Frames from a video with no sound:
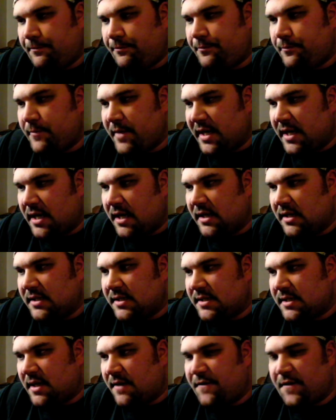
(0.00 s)

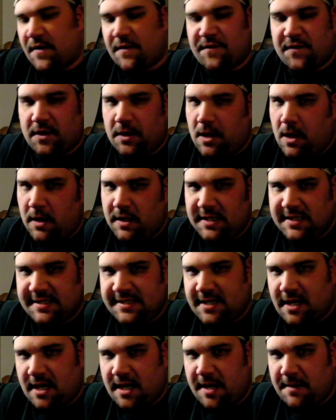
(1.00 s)
Because for the
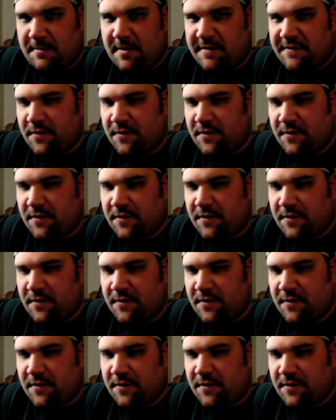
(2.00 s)
longest time,